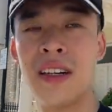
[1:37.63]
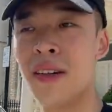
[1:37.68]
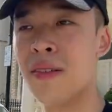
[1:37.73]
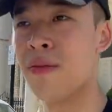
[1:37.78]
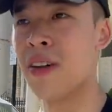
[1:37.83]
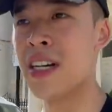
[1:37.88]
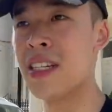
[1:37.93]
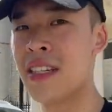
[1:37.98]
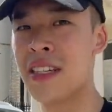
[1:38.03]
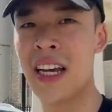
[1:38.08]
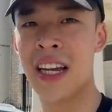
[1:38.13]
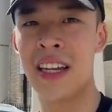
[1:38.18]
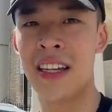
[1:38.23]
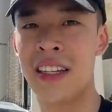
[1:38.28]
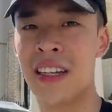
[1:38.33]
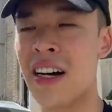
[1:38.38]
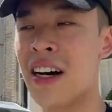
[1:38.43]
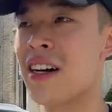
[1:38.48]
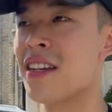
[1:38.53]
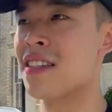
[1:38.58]
my second
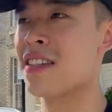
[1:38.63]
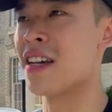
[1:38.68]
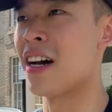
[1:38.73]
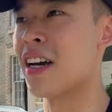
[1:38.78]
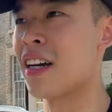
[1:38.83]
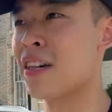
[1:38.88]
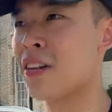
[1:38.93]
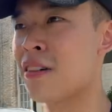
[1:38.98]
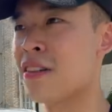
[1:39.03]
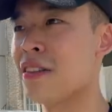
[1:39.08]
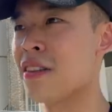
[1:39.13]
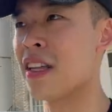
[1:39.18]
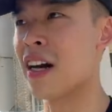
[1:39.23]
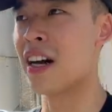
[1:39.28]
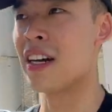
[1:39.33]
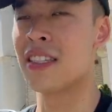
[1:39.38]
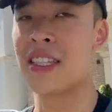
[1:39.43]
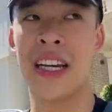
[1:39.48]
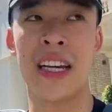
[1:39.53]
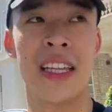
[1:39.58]
last cycle that
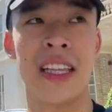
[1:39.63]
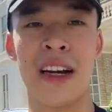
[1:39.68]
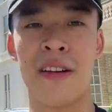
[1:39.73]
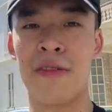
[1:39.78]
I take that